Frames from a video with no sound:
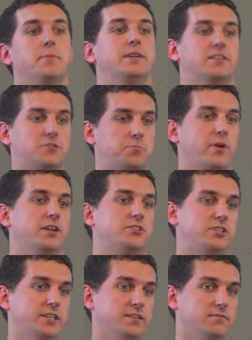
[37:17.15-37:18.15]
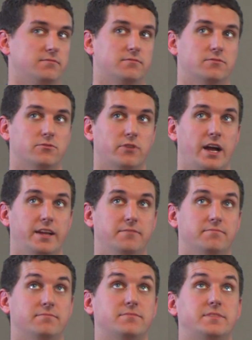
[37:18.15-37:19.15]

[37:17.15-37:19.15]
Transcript: come in a spreadsheet, right?